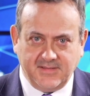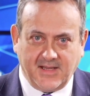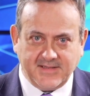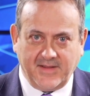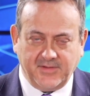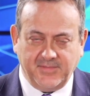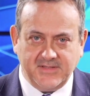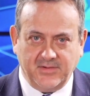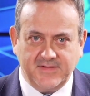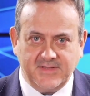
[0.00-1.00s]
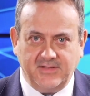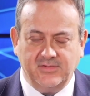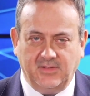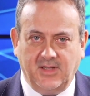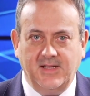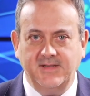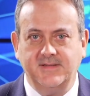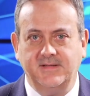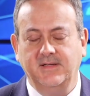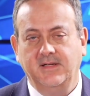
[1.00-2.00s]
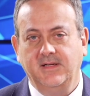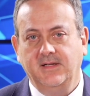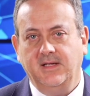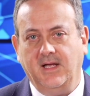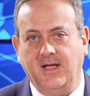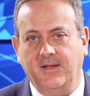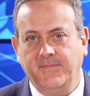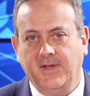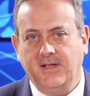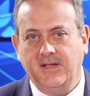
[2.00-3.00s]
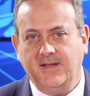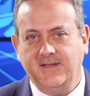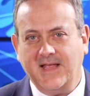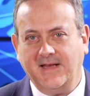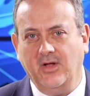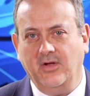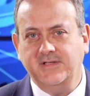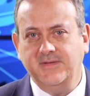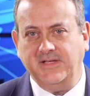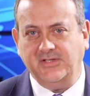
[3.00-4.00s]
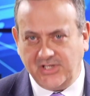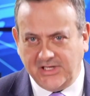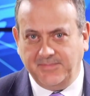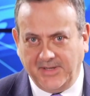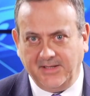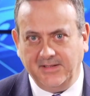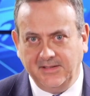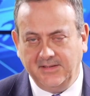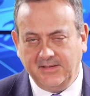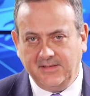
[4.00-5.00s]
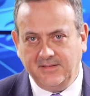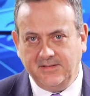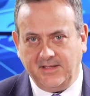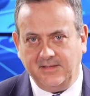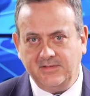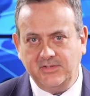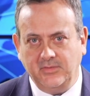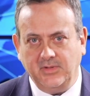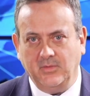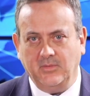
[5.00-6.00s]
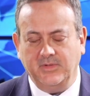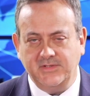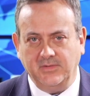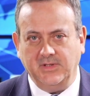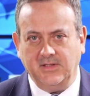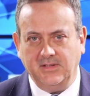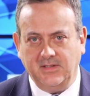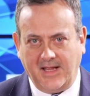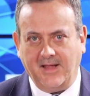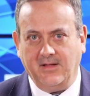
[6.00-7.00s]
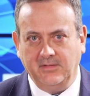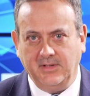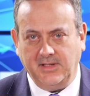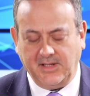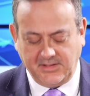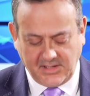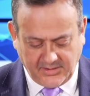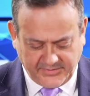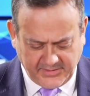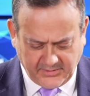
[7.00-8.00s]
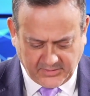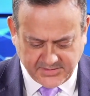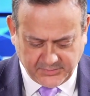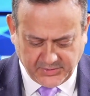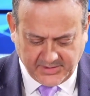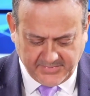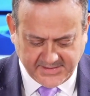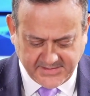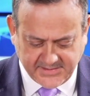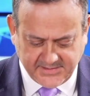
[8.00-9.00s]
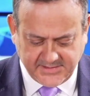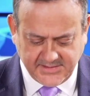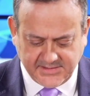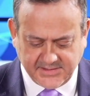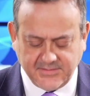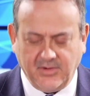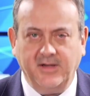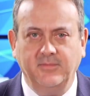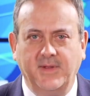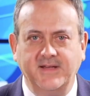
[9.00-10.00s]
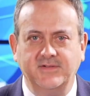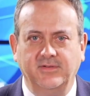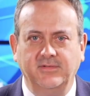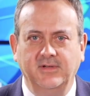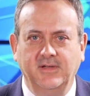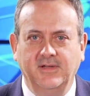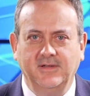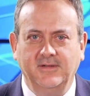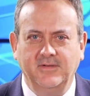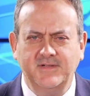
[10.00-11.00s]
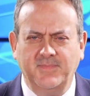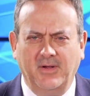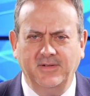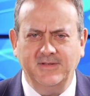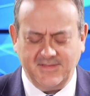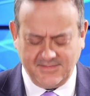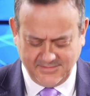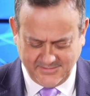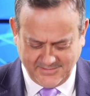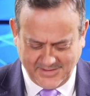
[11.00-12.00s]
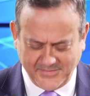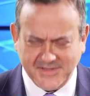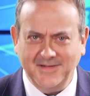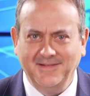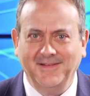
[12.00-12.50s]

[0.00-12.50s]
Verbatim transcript: does have to be sort of centralized. Um, is that going to be cheaper than doing what we're doing now. Uh, and, and I think you've got some pretty amazing statistics, right, based on Chris Bowen's numbers.